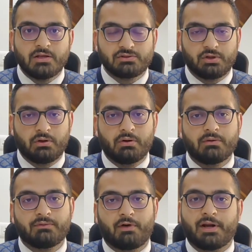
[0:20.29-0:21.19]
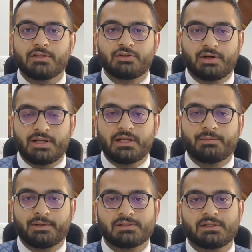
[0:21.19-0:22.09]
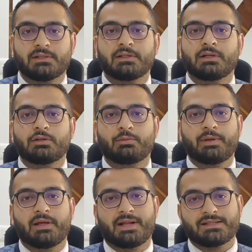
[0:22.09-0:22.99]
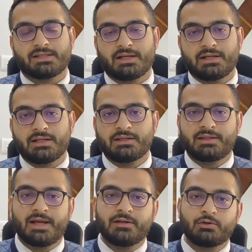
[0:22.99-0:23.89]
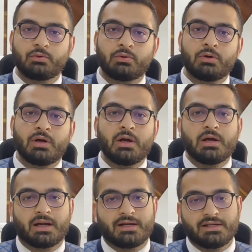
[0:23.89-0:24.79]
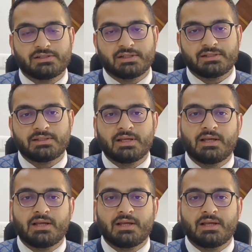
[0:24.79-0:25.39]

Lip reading: So, for a juridical person to be a resident, there are two conditions